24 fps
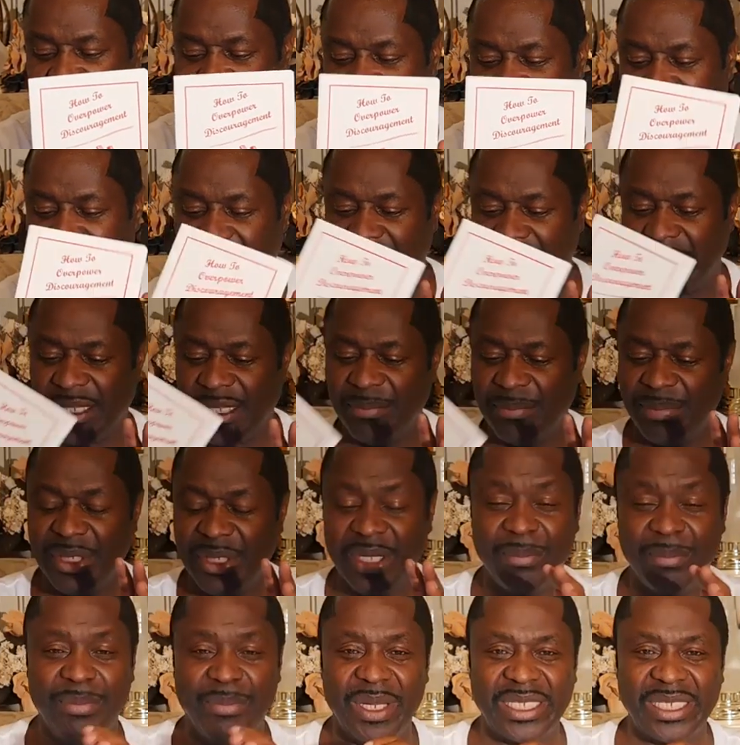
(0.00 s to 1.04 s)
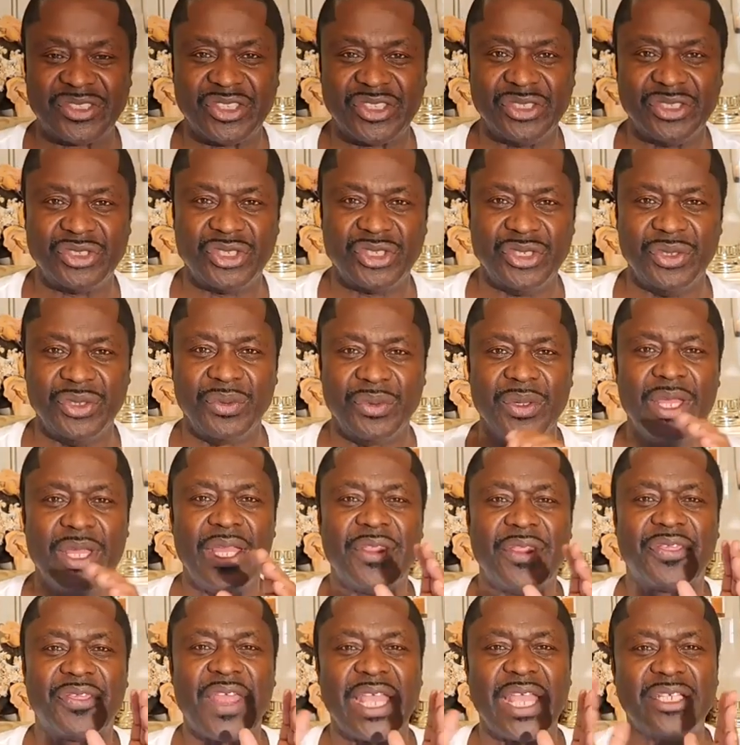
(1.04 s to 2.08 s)
and it can be a blessing to you.
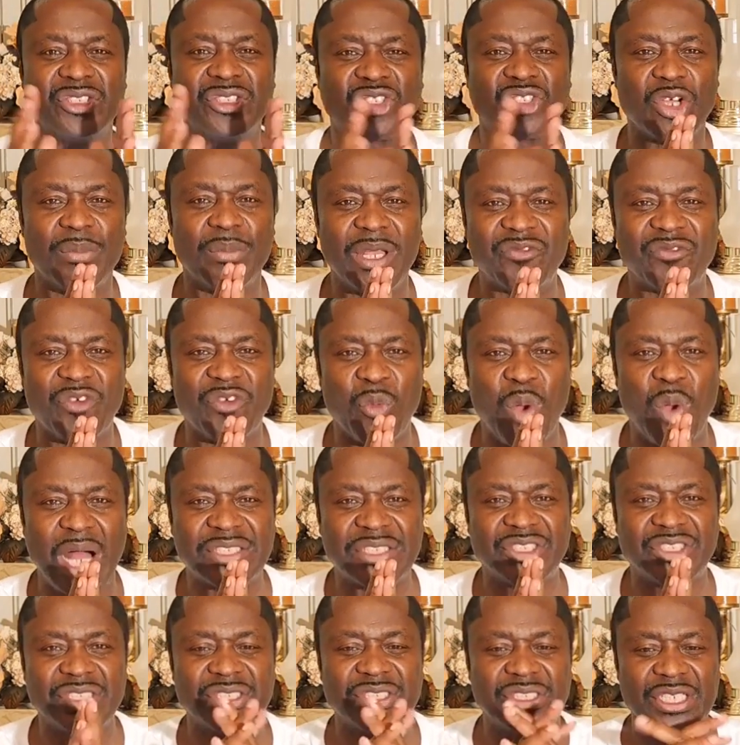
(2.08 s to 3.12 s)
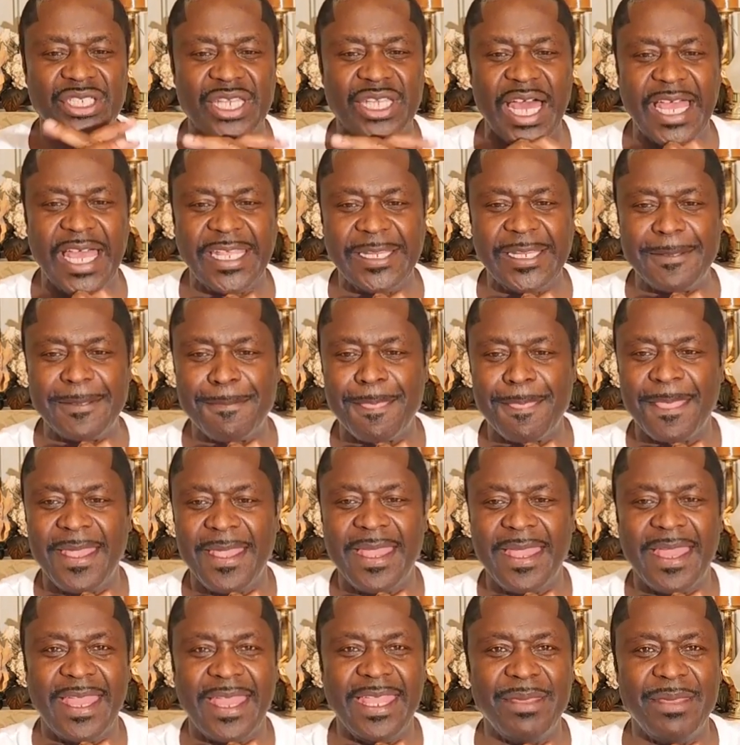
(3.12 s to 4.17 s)
Thank you so much for watching tonight.
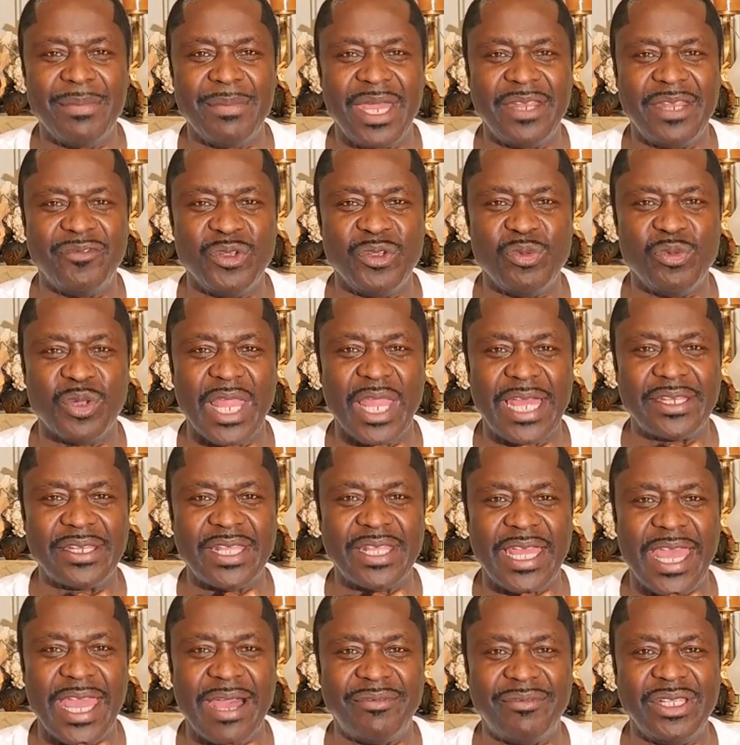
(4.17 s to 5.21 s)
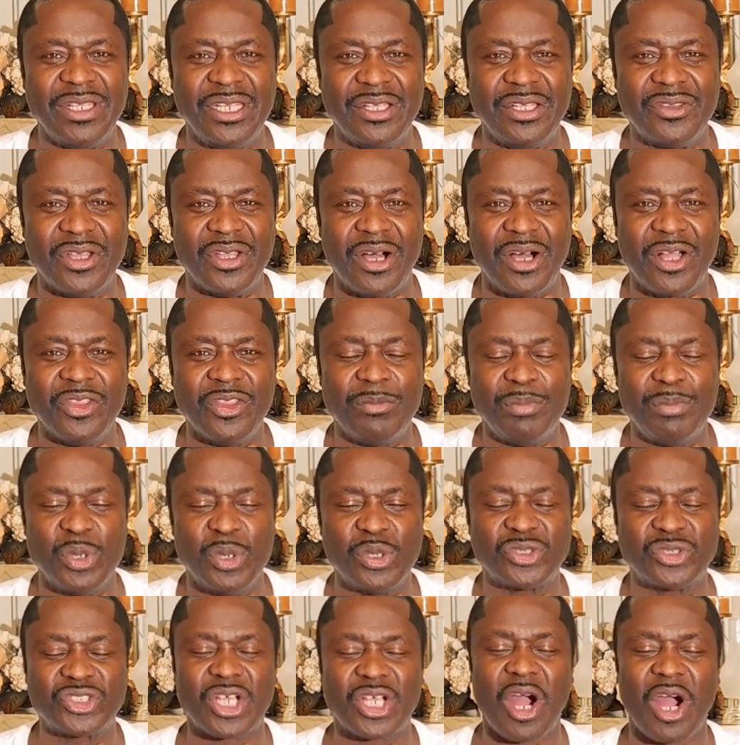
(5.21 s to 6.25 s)
Amen. If you would like to have any of the other
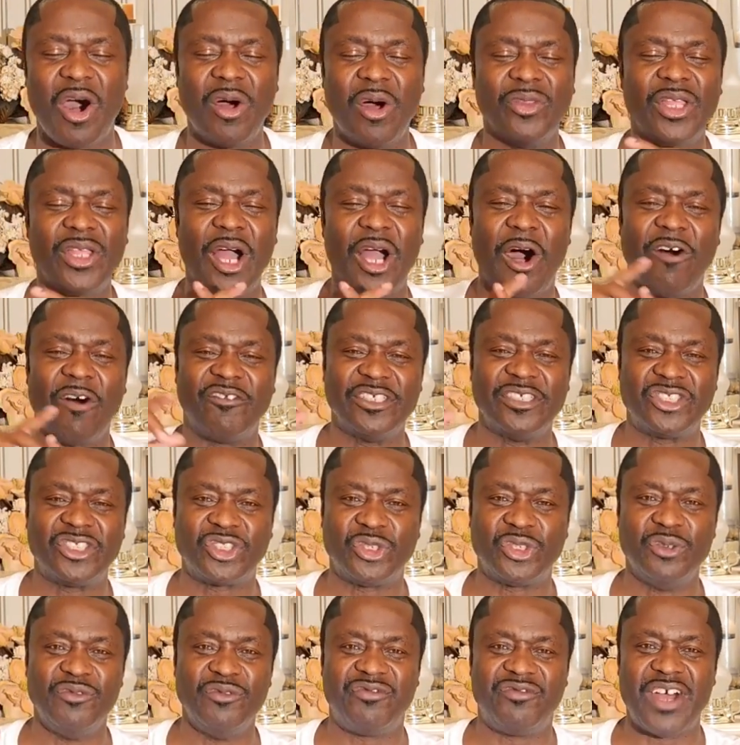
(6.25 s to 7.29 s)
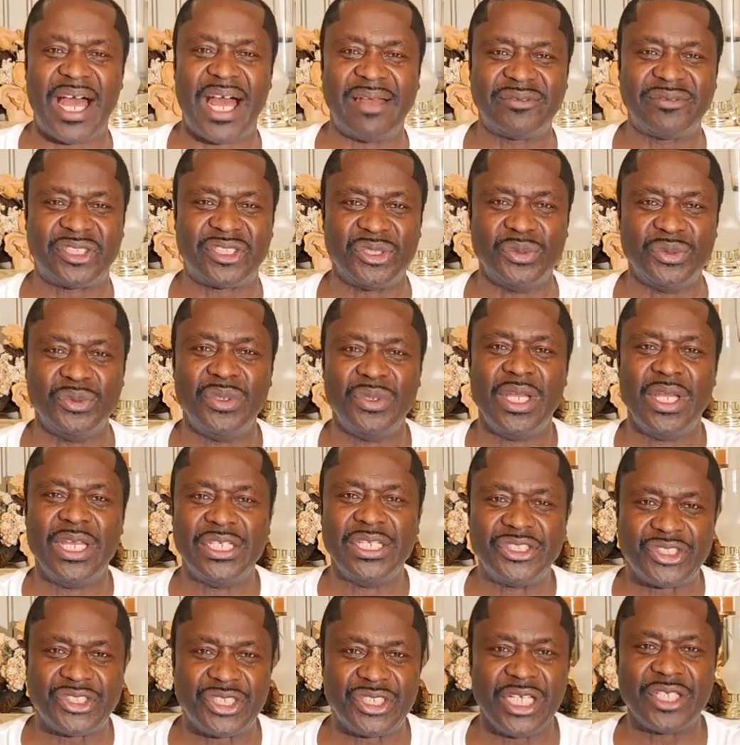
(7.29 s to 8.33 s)
books, call the office
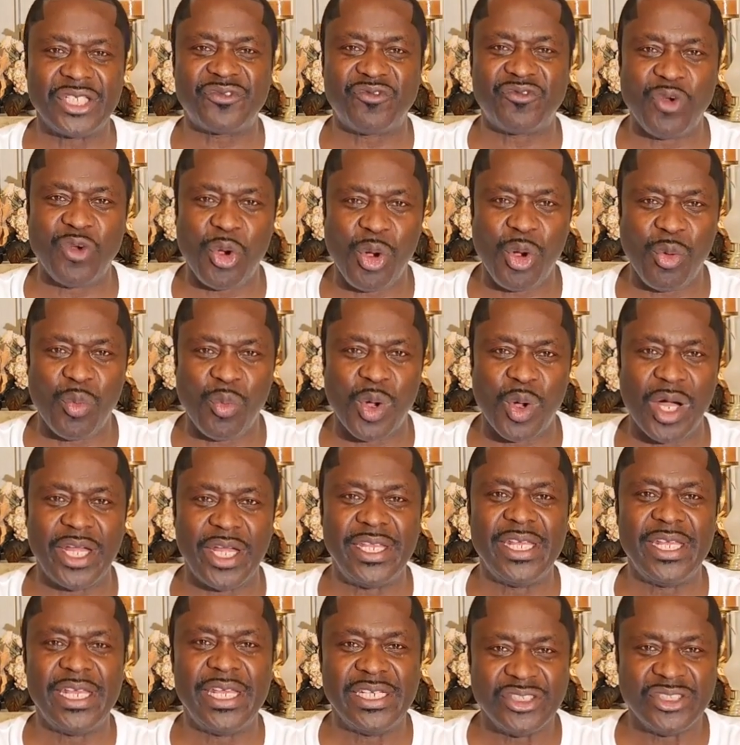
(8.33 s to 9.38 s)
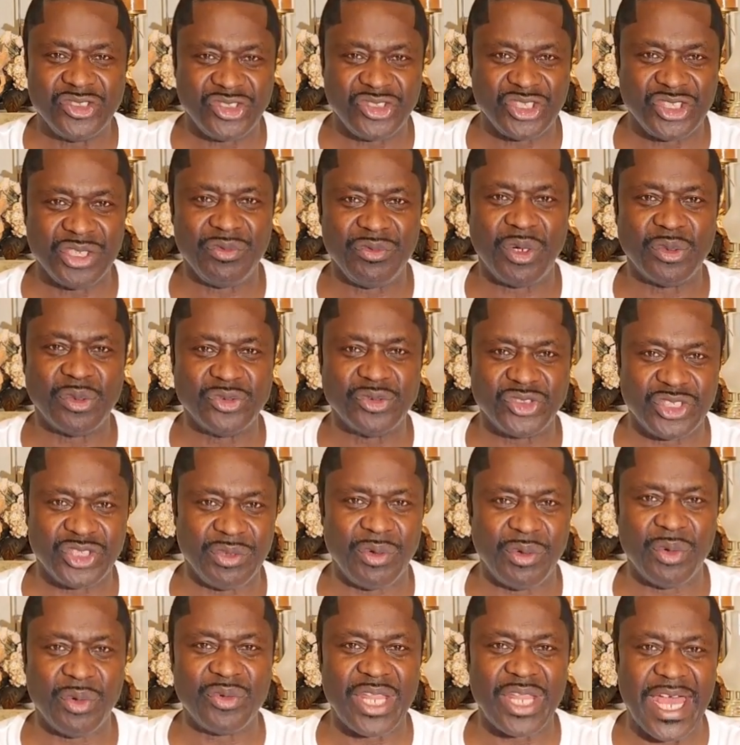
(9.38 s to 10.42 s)

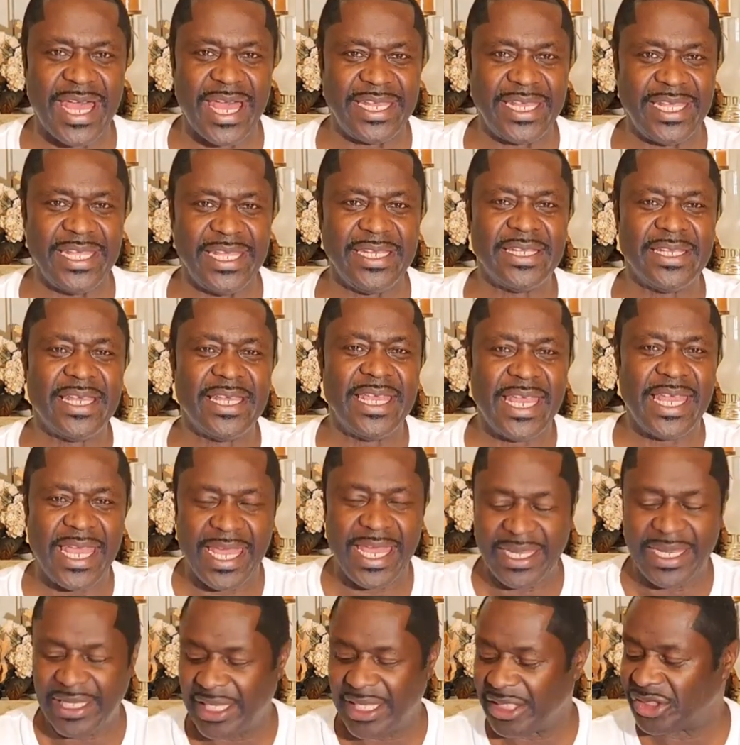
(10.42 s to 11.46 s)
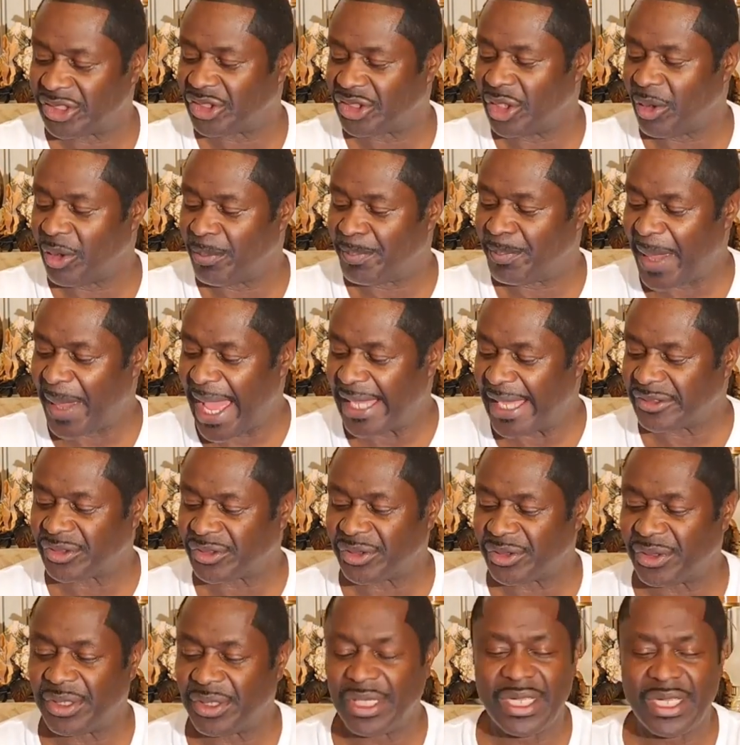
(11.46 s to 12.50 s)
252-641-0098 and let us know.
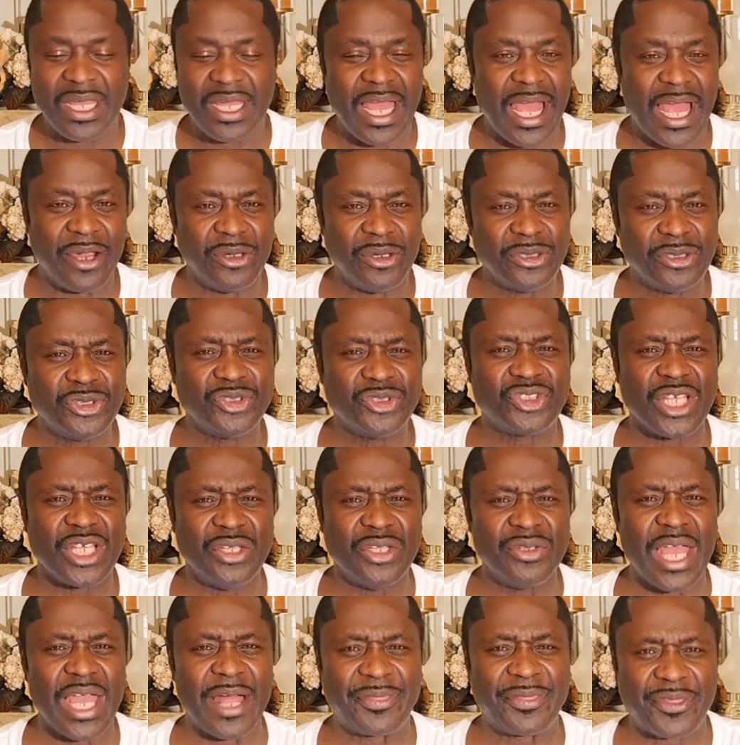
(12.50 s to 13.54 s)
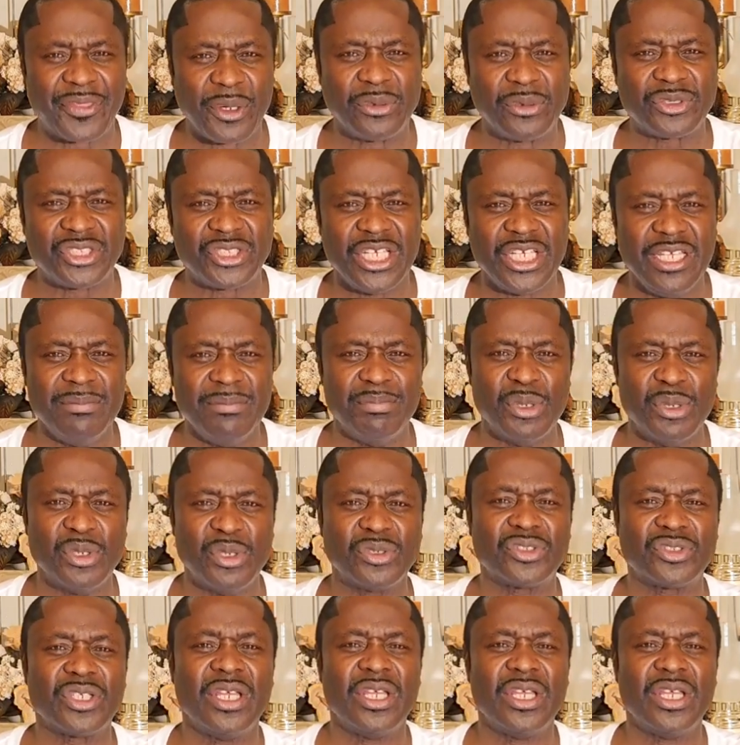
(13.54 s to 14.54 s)
Pastor, I heard you say you got 13 books